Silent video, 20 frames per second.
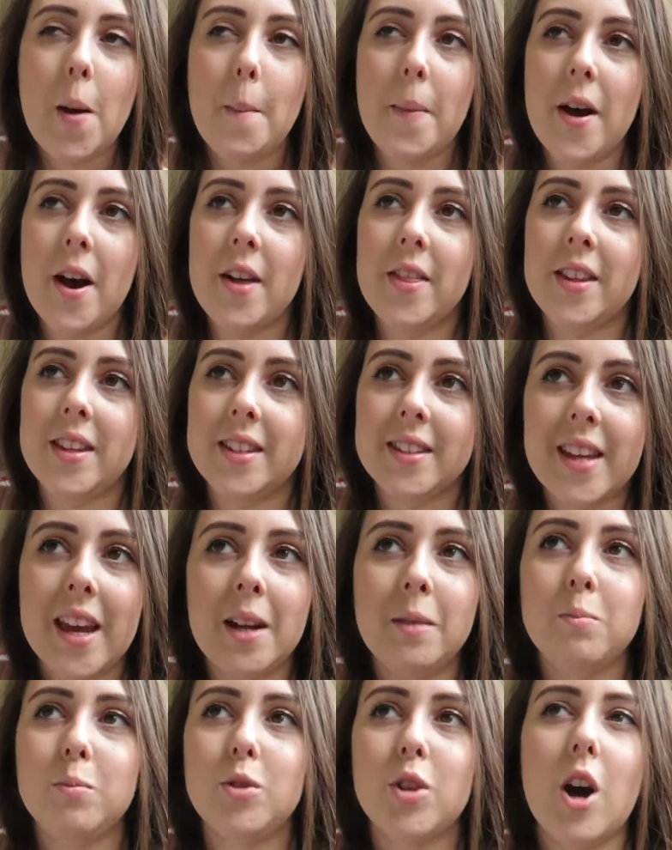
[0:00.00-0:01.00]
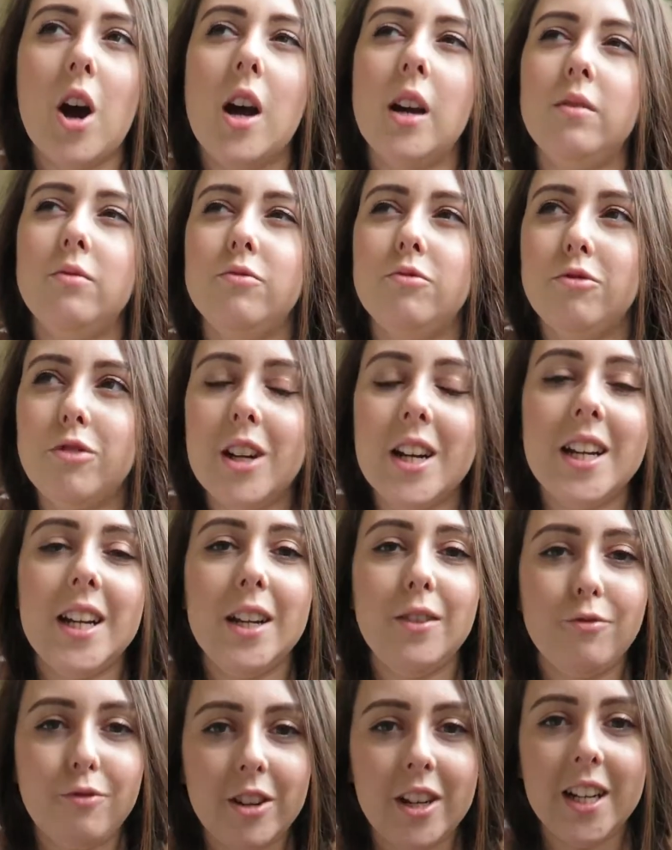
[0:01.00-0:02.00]
but at the same time
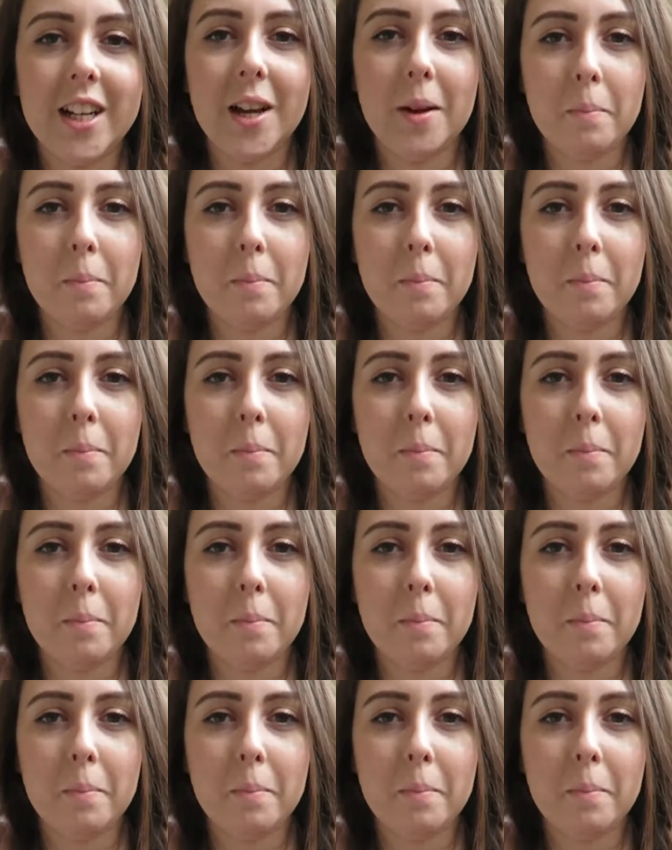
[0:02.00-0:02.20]
really, really